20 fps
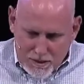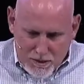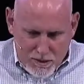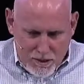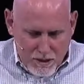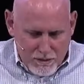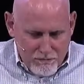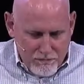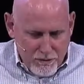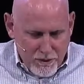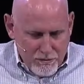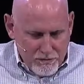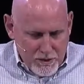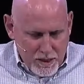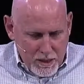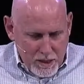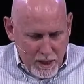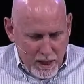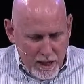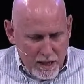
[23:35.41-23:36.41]
Same
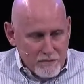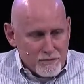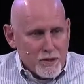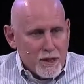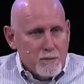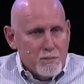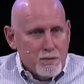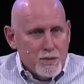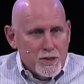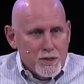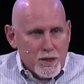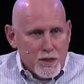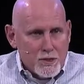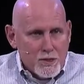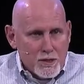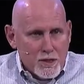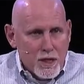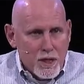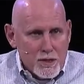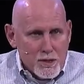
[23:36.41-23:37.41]
15 left. I
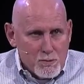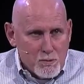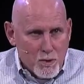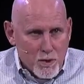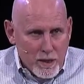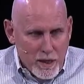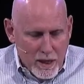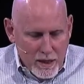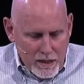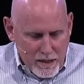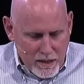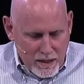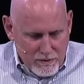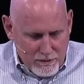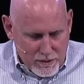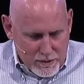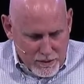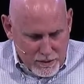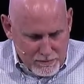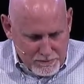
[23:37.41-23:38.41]
appreciate you guys more now than
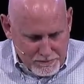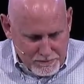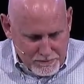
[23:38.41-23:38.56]
ever.